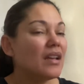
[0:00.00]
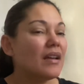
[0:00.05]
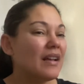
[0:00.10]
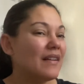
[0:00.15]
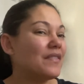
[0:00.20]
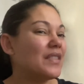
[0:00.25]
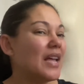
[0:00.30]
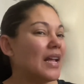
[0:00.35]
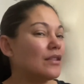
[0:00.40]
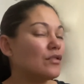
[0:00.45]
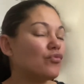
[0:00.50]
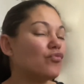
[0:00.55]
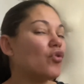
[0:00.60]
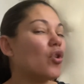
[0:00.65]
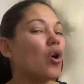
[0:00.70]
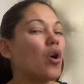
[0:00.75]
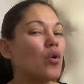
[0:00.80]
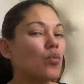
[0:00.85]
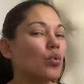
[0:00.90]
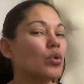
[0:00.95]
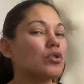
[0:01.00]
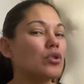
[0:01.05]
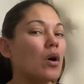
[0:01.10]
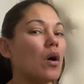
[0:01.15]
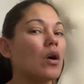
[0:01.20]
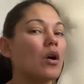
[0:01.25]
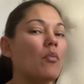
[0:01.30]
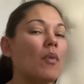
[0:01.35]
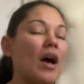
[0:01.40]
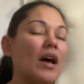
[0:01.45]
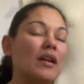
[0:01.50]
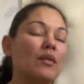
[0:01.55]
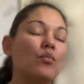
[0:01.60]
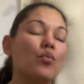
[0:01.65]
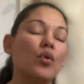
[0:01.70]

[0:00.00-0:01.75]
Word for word: If that's wrong, we'll talk about it